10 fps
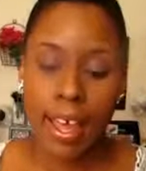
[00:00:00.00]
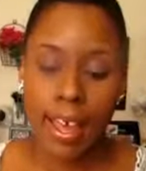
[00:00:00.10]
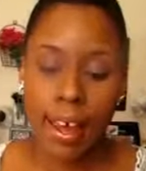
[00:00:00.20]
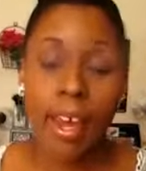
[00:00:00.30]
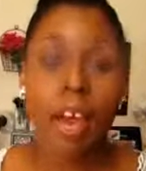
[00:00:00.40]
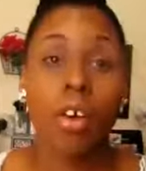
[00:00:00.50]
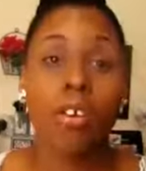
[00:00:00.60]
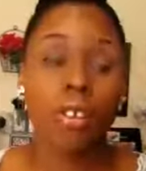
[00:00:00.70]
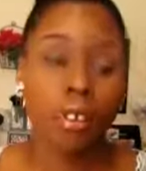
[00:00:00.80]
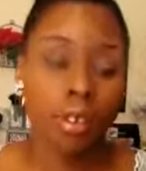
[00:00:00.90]
and I
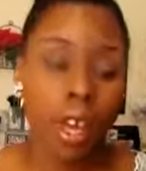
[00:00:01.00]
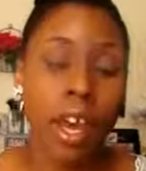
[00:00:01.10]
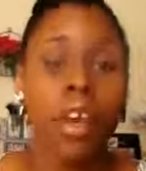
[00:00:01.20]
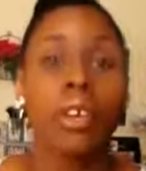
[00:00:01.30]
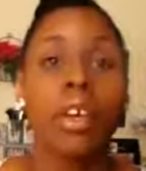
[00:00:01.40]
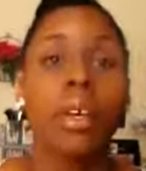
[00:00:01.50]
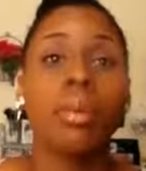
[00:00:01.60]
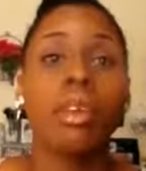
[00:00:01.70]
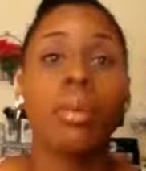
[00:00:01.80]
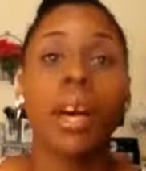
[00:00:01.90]
also use eye
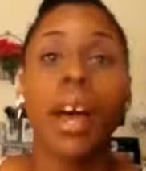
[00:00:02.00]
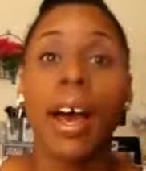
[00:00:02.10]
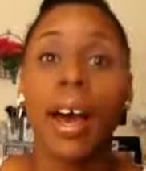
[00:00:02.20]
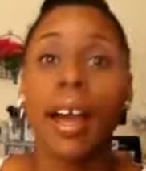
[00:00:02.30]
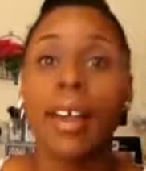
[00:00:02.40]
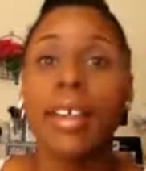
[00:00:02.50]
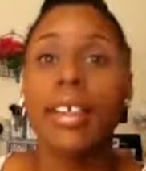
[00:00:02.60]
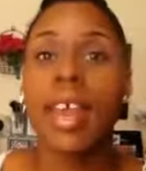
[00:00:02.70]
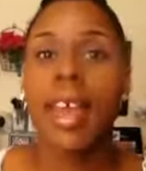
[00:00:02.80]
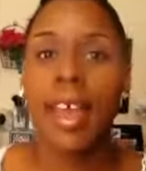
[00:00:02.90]
cream on my
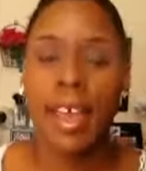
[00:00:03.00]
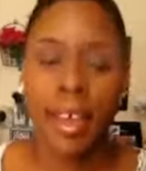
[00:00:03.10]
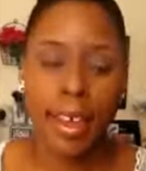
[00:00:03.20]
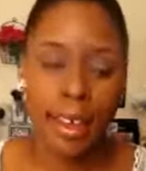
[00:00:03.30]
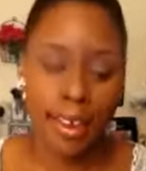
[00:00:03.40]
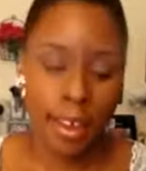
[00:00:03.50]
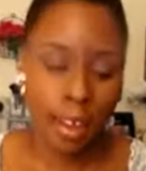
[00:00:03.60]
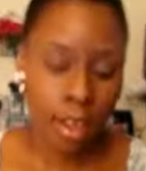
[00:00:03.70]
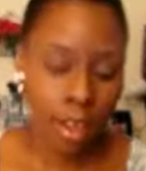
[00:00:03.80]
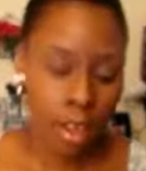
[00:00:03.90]
eyes and
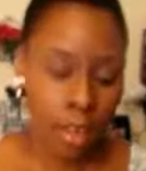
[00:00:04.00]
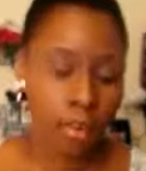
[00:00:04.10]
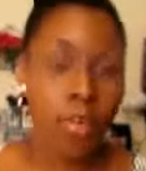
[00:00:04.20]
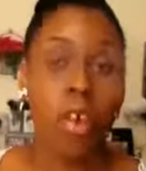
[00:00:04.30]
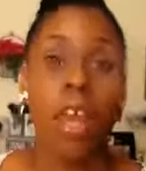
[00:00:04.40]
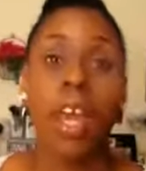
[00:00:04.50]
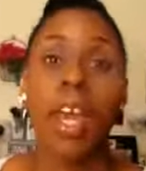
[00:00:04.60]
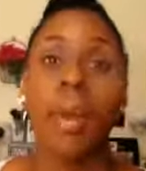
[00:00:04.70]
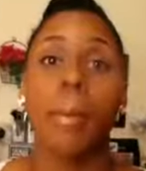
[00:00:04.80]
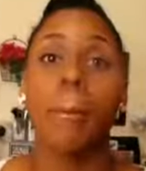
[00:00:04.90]
for
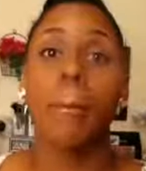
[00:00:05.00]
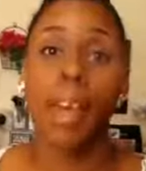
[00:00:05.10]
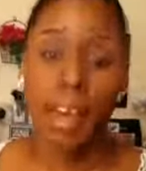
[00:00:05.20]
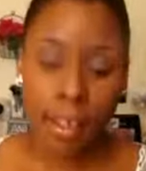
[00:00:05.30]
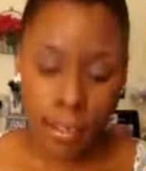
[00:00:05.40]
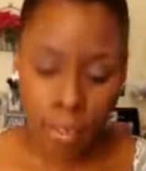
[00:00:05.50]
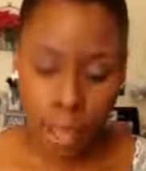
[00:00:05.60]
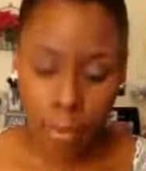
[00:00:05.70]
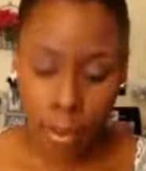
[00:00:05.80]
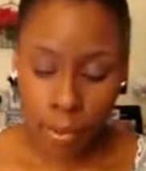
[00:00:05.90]
a base,
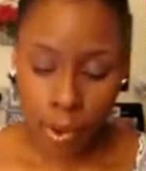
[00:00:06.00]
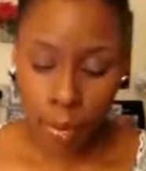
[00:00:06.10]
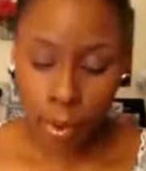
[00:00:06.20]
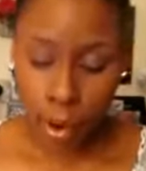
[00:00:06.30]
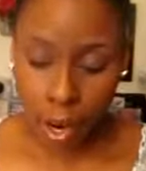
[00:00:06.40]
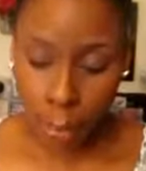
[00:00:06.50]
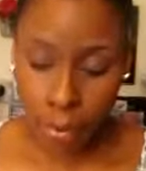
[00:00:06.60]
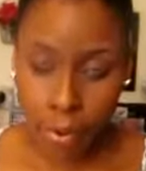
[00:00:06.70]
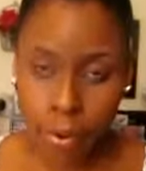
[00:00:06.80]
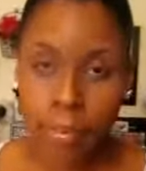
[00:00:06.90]
I mean, I'm sorry, a
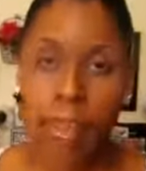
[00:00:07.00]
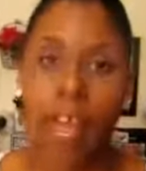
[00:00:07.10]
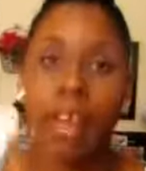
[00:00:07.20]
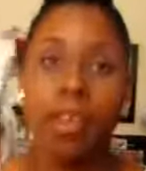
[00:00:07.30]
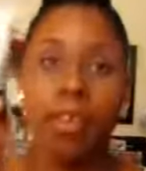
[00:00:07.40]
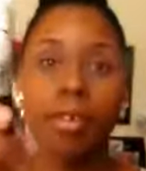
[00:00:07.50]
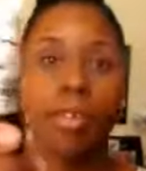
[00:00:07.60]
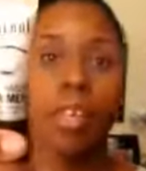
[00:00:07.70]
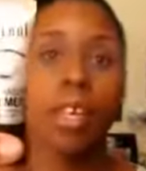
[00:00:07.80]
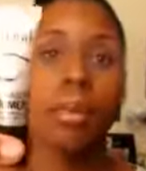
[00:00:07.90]
primer, I use
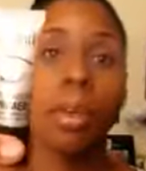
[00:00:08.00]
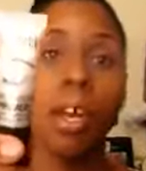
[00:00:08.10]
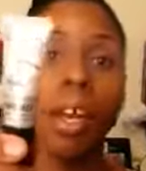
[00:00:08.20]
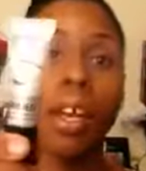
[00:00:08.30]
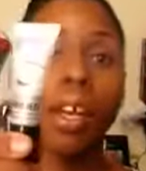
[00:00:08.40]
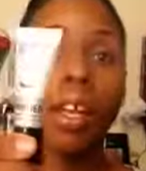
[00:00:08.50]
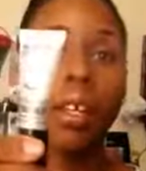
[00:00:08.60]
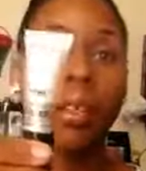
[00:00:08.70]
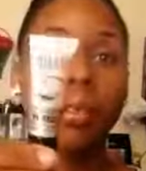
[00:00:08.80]
the Milani.